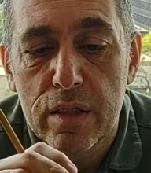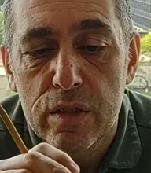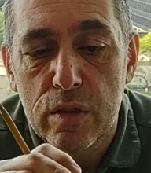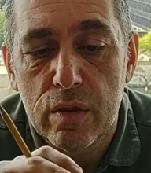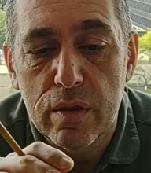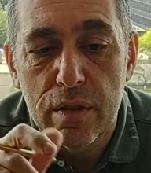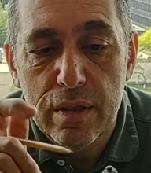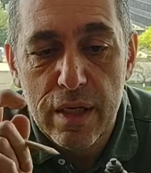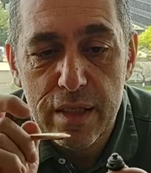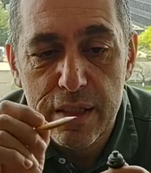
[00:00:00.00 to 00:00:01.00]
So
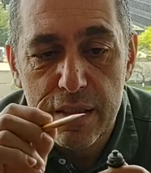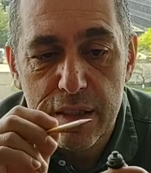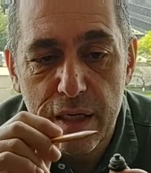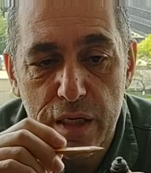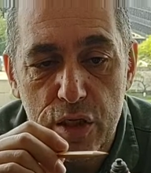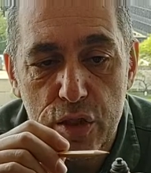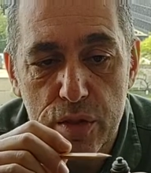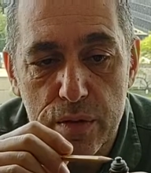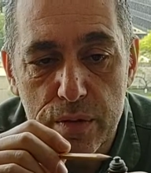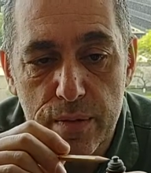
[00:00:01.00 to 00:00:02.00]
this is the issue.